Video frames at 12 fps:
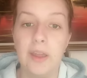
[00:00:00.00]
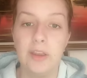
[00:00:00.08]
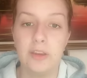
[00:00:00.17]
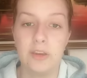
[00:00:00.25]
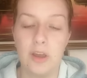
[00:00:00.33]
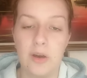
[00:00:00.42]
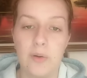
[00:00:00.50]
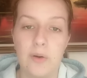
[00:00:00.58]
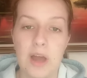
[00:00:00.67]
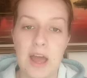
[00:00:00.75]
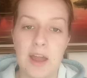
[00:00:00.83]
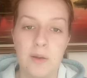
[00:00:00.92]

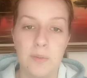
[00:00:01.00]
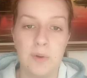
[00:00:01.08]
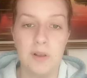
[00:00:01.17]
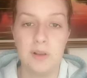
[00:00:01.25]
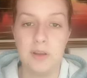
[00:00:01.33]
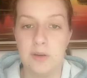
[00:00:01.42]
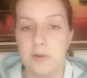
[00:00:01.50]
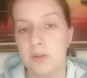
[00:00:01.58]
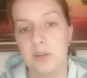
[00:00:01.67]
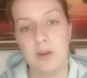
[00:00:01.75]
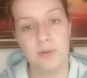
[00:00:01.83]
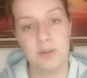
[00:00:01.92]
So I will use
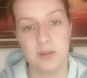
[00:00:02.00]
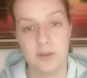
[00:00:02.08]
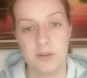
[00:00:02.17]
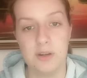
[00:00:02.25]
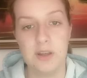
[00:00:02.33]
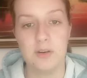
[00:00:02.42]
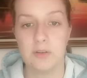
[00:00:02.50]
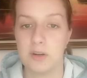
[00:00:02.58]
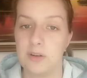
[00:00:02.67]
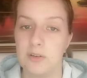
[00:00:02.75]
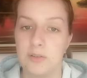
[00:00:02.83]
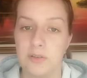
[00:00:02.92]
those songs in
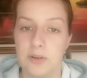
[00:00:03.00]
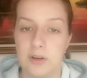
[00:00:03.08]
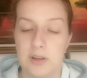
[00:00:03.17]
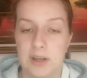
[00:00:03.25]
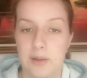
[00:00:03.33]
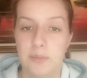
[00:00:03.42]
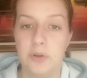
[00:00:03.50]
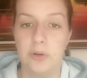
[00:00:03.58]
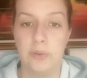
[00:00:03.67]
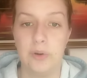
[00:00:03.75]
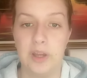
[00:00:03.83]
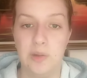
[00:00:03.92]
order for them
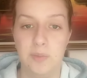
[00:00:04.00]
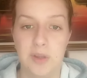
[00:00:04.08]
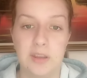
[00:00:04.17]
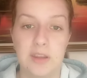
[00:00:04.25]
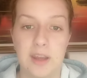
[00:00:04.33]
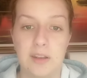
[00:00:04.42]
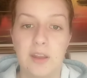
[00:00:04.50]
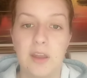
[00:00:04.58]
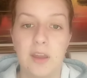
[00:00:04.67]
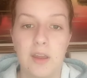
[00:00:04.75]
to imitate